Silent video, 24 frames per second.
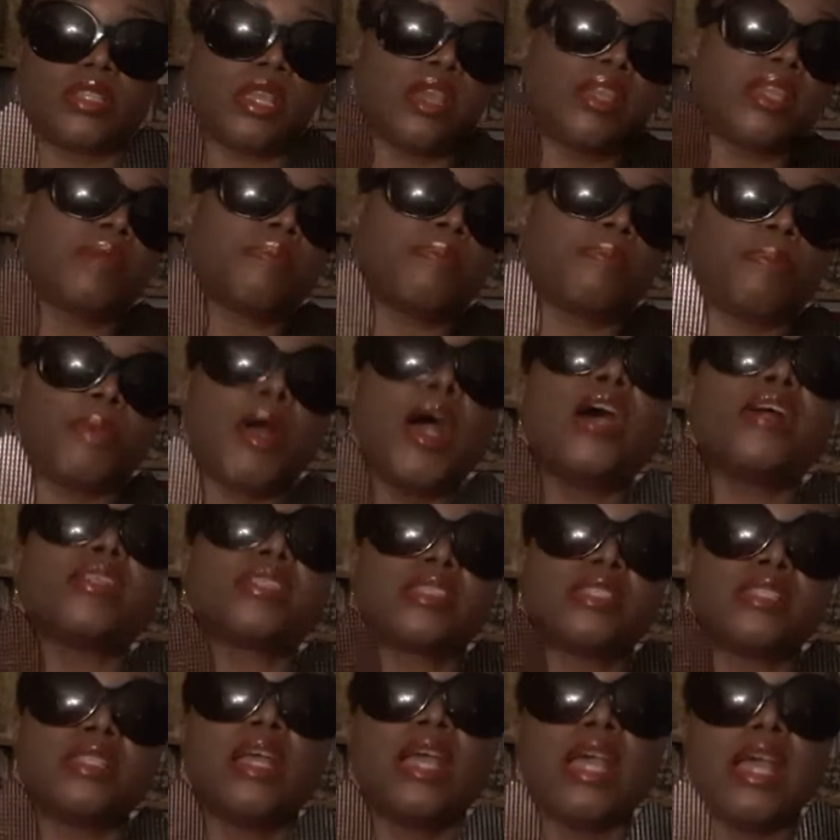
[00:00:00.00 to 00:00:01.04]
The only
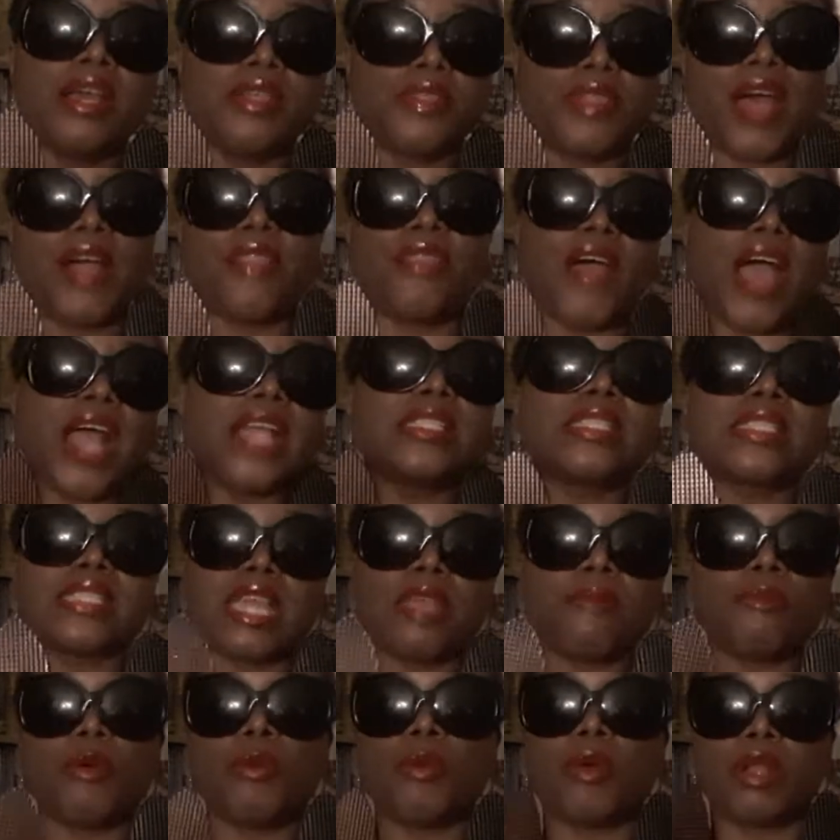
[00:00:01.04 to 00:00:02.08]
person that
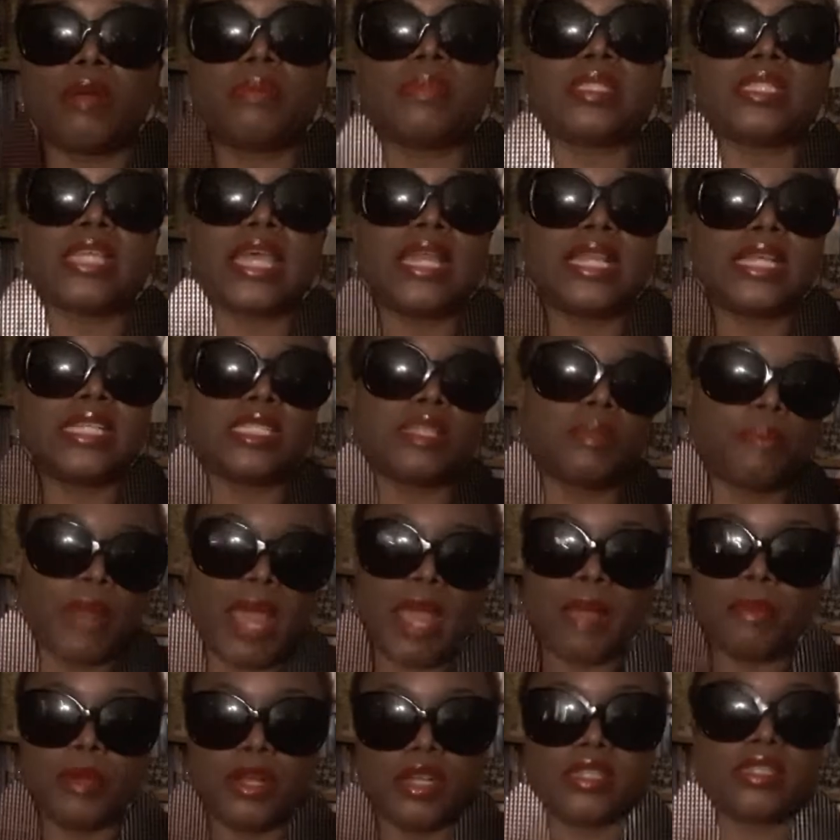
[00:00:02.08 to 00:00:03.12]
statement will upset is the
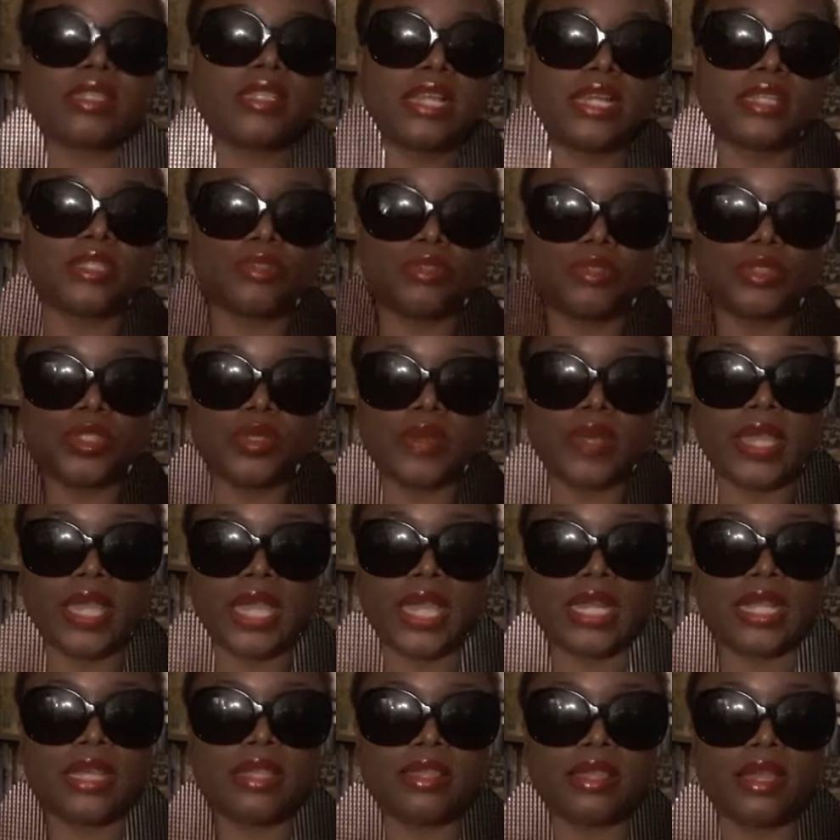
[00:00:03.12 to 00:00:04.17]
black person that's not doing
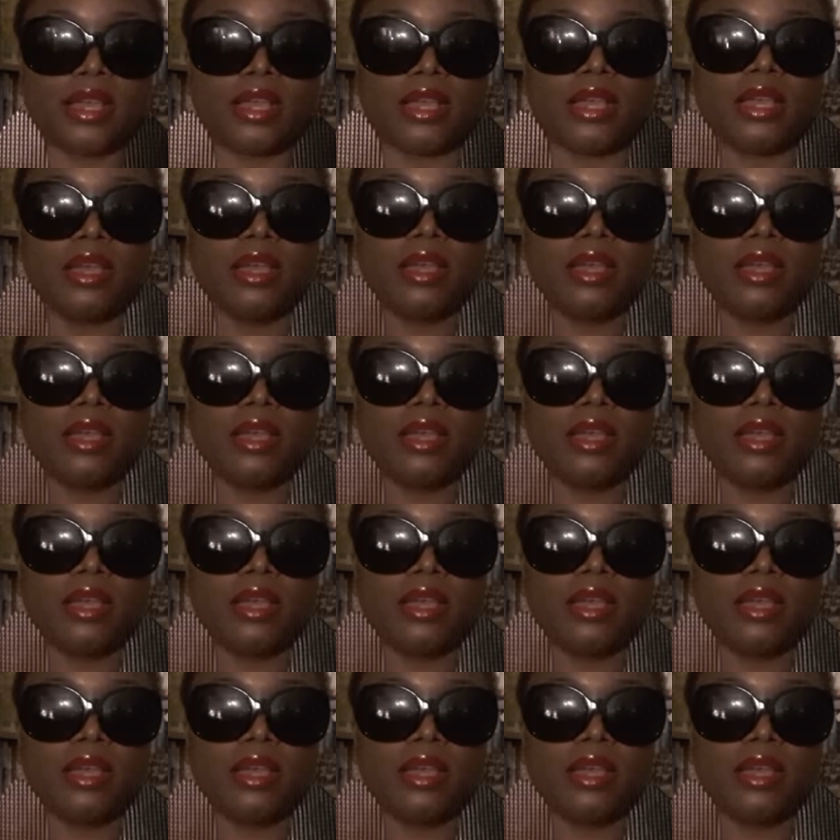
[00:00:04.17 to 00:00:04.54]
anything.